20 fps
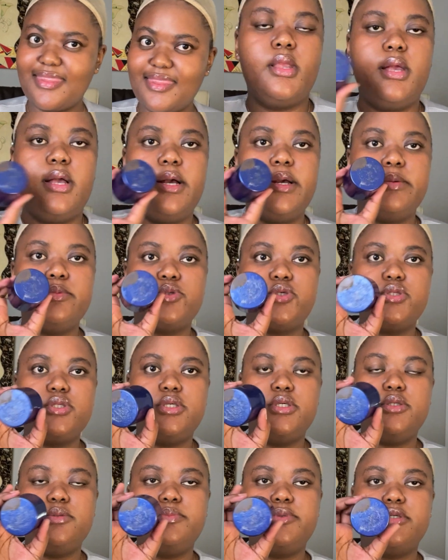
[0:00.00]
I'm just
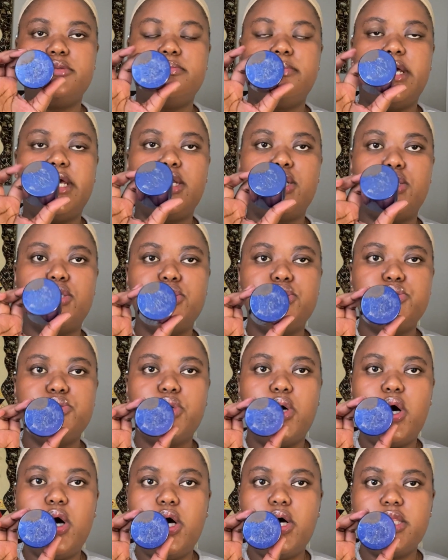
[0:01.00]
gonna put my
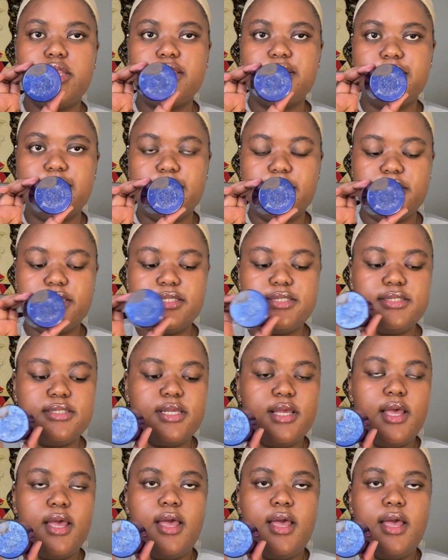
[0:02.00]
glue on this